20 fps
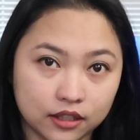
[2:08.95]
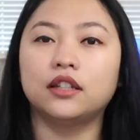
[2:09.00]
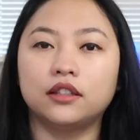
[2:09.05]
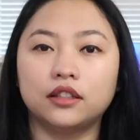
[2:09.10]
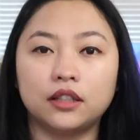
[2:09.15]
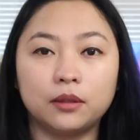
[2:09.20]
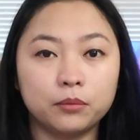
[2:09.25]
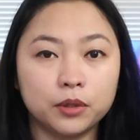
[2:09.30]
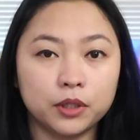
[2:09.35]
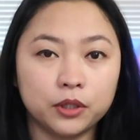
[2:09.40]

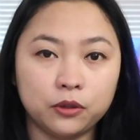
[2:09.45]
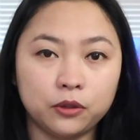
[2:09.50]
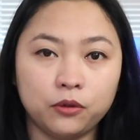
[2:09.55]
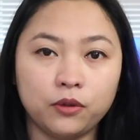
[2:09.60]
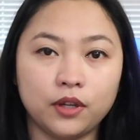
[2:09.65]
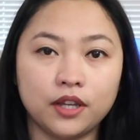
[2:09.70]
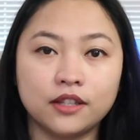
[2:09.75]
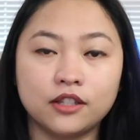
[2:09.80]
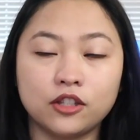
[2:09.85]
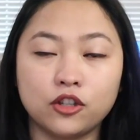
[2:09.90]
Number 2
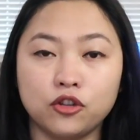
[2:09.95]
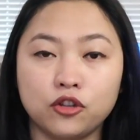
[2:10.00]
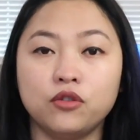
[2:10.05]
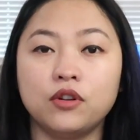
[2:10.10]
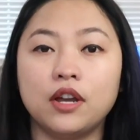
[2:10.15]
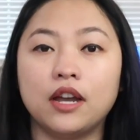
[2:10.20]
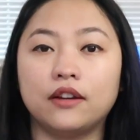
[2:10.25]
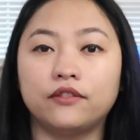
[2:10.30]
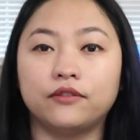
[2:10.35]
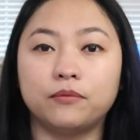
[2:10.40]
is you
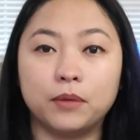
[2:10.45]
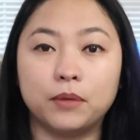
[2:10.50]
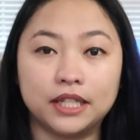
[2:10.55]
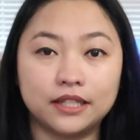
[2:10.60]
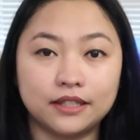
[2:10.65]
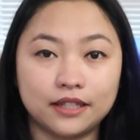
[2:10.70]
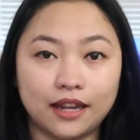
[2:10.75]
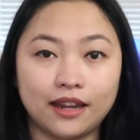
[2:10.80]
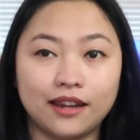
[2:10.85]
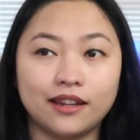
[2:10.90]
have
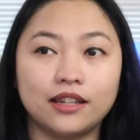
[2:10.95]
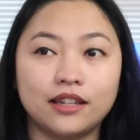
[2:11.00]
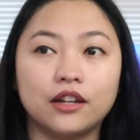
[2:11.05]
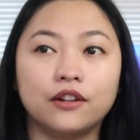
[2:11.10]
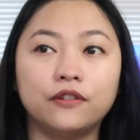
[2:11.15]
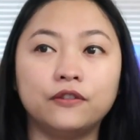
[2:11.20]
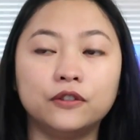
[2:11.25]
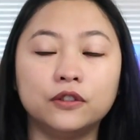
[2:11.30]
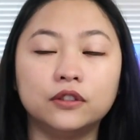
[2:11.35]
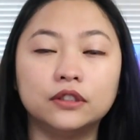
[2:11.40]
maintained a
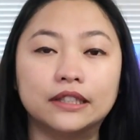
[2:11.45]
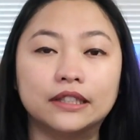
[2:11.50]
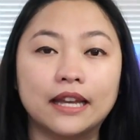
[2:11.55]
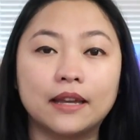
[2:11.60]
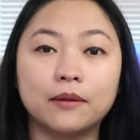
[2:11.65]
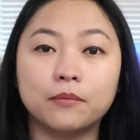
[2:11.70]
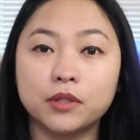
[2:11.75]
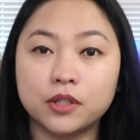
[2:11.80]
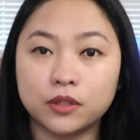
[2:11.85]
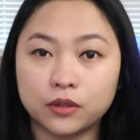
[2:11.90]

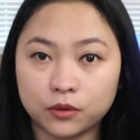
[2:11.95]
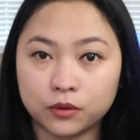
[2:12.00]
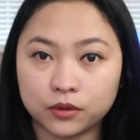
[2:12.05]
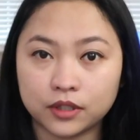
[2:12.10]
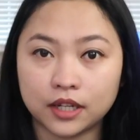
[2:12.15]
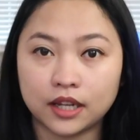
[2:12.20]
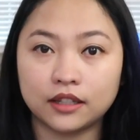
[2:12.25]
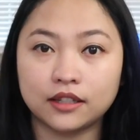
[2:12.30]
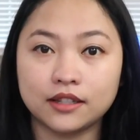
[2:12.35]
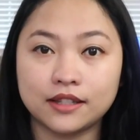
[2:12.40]
full-time
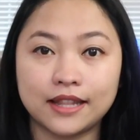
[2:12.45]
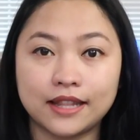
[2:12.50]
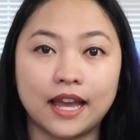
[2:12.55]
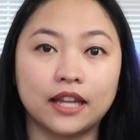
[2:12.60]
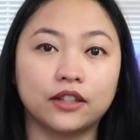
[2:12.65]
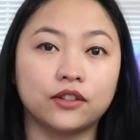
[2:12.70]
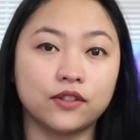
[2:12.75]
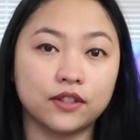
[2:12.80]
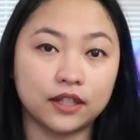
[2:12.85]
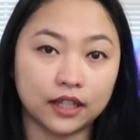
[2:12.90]
student
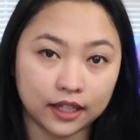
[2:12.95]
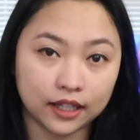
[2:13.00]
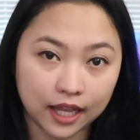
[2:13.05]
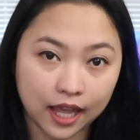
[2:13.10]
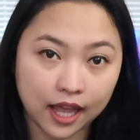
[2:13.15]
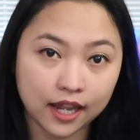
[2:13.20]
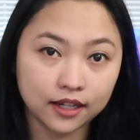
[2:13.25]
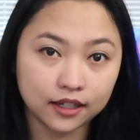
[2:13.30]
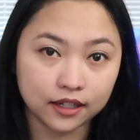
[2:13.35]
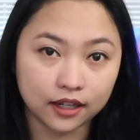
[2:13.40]
status in
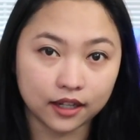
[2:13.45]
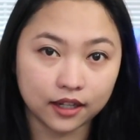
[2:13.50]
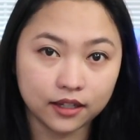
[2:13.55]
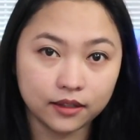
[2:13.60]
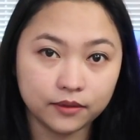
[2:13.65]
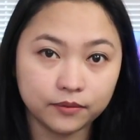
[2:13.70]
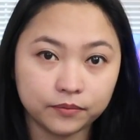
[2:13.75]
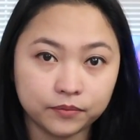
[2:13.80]
Canada.